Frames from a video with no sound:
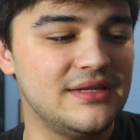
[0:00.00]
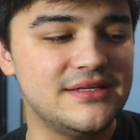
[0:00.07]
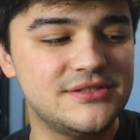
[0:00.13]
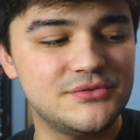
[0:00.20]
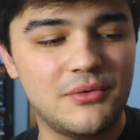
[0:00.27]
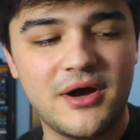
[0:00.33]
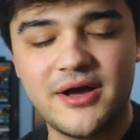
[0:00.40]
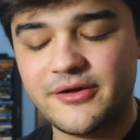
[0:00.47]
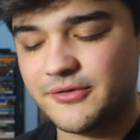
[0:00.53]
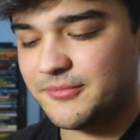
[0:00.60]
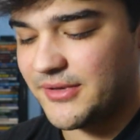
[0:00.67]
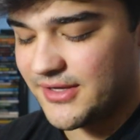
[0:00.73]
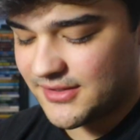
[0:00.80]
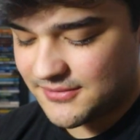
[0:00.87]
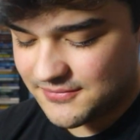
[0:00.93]
It's wild,
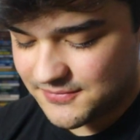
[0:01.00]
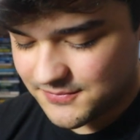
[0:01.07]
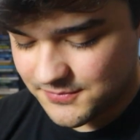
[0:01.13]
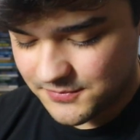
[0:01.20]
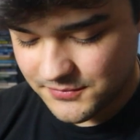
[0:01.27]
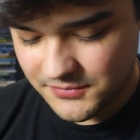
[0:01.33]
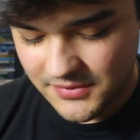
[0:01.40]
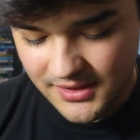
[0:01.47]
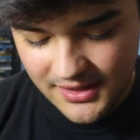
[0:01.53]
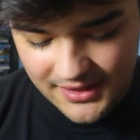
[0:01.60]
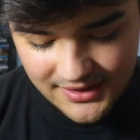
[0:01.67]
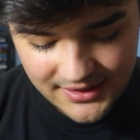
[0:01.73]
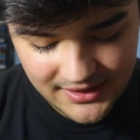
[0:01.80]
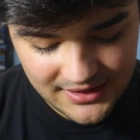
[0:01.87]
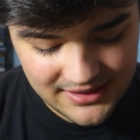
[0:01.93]
man.
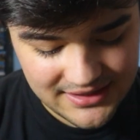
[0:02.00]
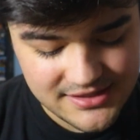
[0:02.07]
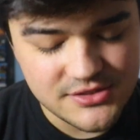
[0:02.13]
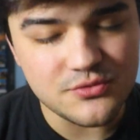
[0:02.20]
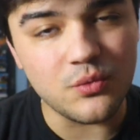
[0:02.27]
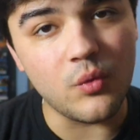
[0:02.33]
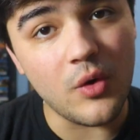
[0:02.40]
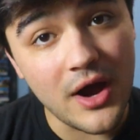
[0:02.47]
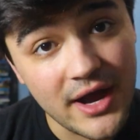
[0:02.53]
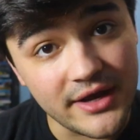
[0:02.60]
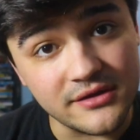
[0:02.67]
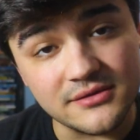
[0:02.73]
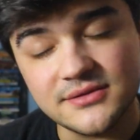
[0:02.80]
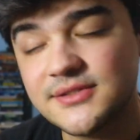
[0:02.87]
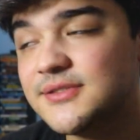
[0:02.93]
It is
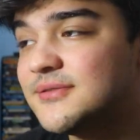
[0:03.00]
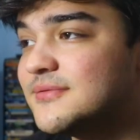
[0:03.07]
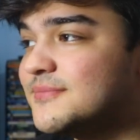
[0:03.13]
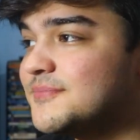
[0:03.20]
wild.